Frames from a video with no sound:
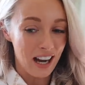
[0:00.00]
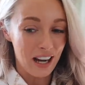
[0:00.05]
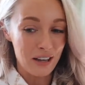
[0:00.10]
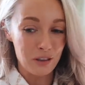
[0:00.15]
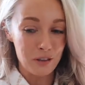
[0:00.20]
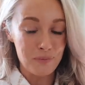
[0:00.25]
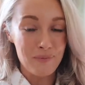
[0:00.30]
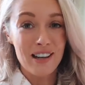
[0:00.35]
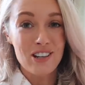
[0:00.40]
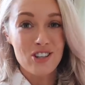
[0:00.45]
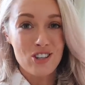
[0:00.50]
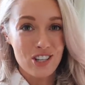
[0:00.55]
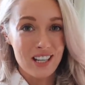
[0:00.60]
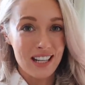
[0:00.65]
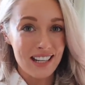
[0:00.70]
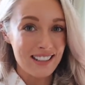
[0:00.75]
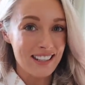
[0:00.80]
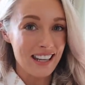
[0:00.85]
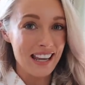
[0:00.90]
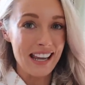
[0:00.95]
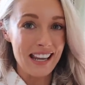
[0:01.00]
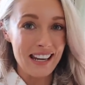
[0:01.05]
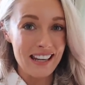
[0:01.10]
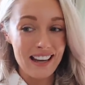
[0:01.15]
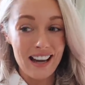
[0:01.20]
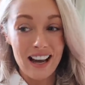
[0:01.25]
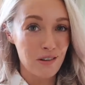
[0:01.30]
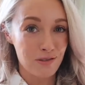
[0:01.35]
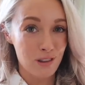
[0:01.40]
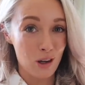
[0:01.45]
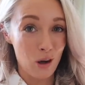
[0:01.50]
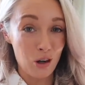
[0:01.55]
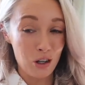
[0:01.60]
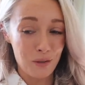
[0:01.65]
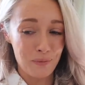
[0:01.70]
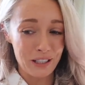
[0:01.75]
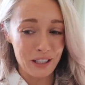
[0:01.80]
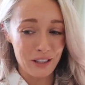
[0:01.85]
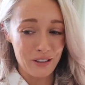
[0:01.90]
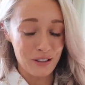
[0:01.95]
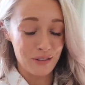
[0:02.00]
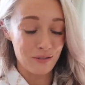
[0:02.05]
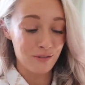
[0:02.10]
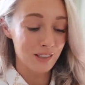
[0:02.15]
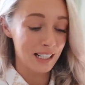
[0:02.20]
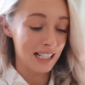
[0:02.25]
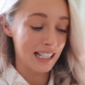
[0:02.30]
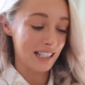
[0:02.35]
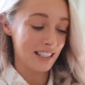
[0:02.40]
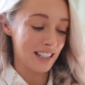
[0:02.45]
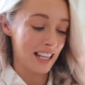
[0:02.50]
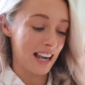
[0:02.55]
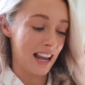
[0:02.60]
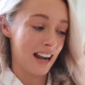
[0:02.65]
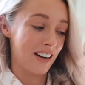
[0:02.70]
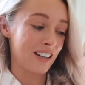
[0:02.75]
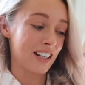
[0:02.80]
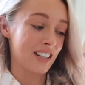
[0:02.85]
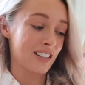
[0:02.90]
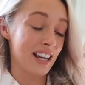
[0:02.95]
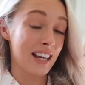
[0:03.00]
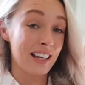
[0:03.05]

I will mention it in a vlog because it really is hilarious,